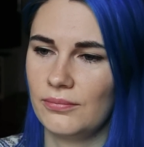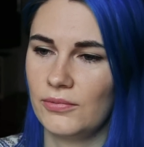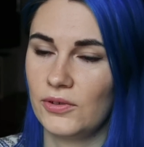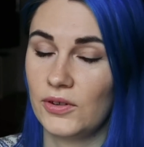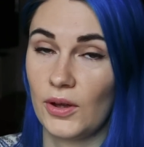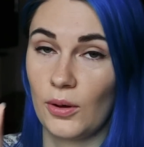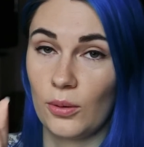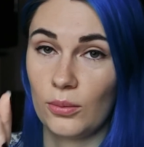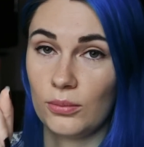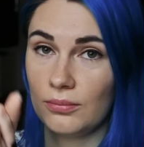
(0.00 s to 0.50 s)

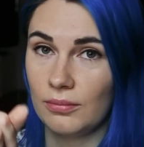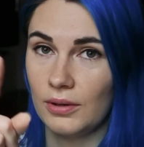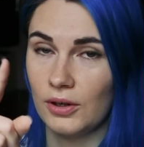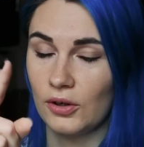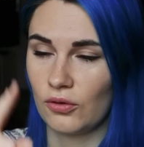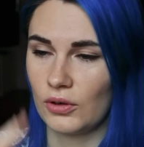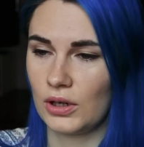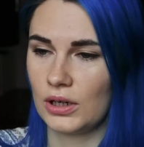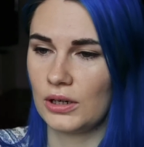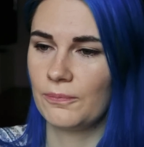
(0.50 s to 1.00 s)
So,
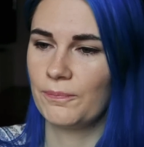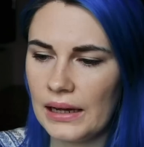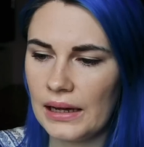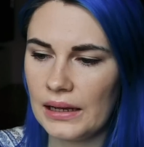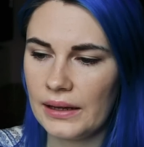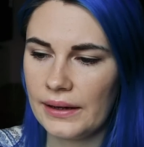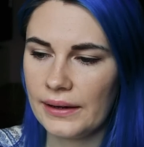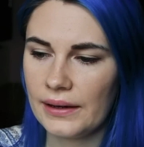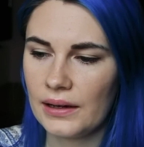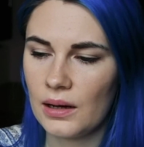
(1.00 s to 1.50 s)
agreed. I
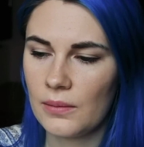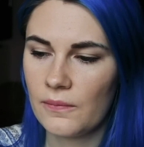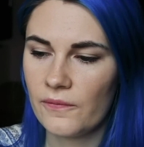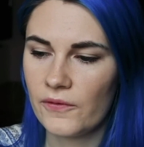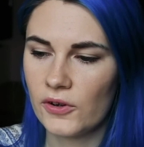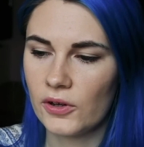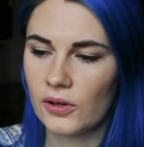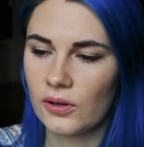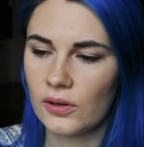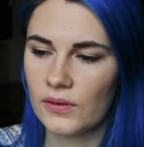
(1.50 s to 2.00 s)
like
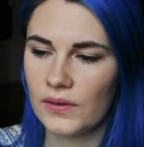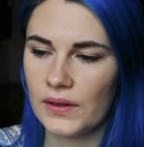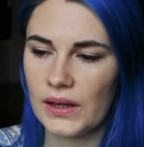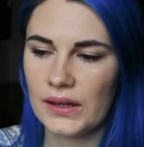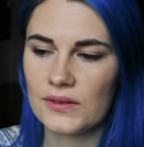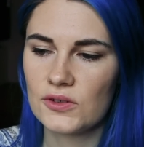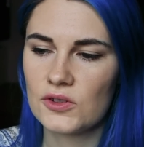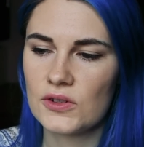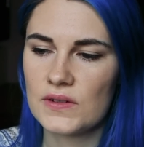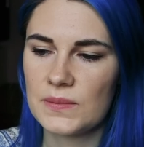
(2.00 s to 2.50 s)
comfort because
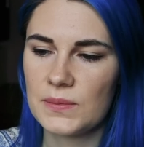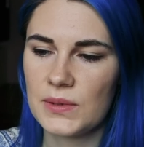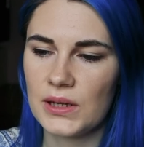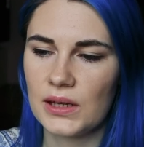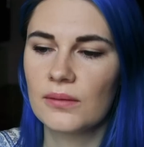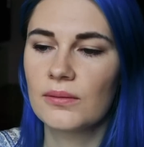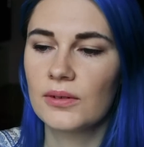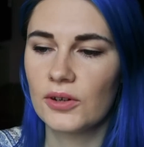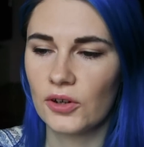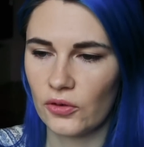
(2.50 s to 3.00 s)
that's just
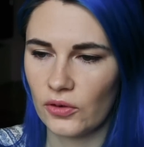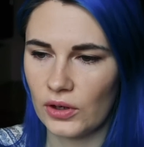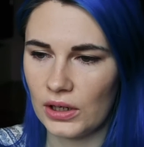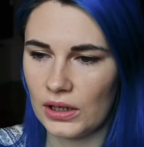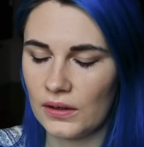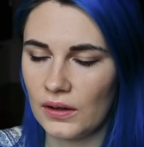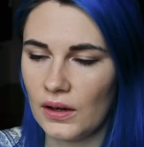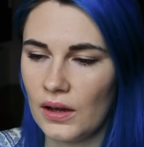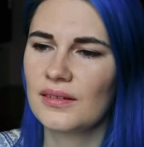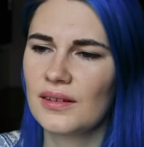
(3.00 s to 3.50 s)
me.
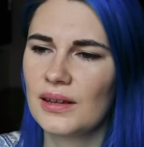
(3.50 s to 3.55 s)
Agreed.